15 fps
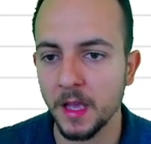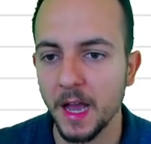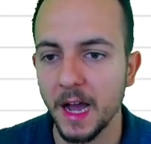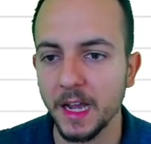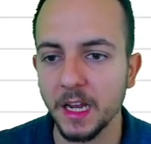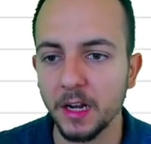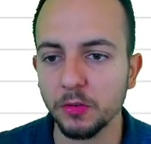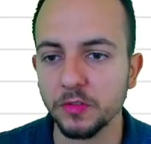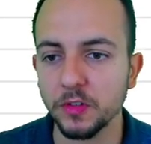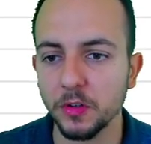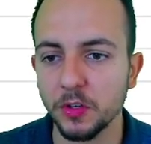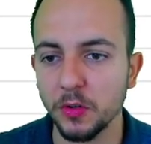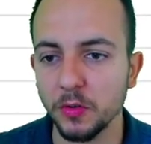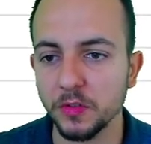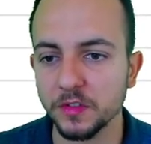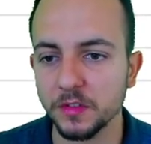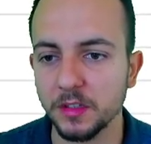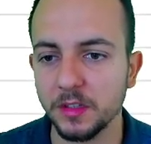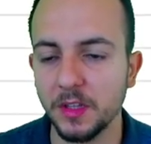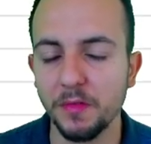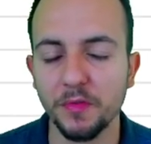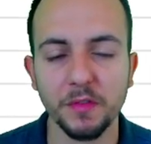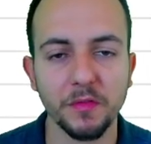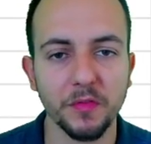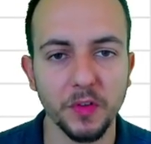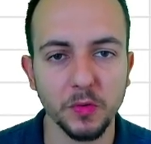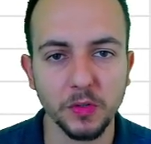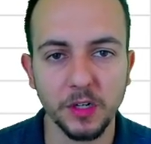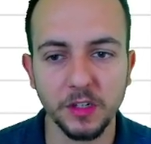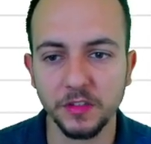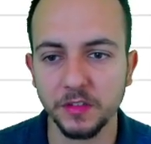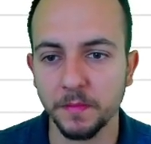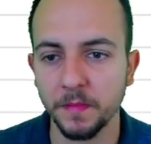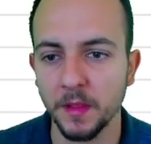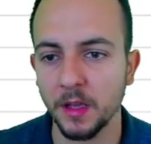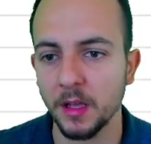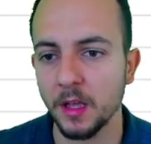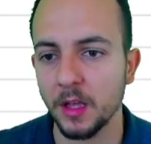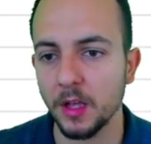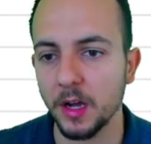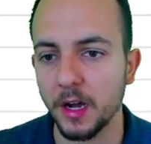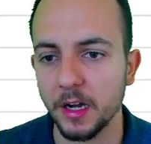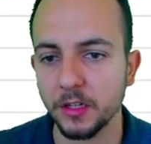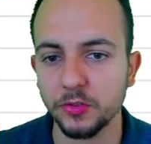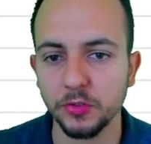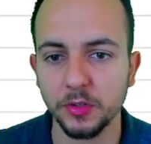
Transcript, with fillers: I can also use different filters to